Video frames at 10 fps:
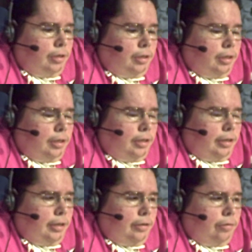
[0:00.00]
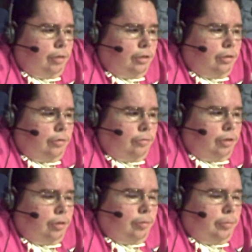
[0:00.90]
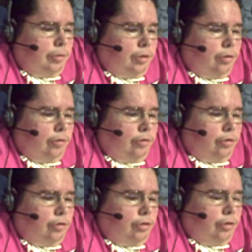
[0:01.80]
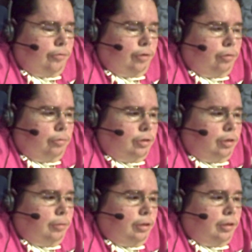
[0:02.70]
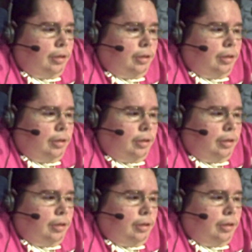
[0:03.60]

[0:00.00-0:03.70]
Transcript: he and the rest of the WWE Universe should have known was coming.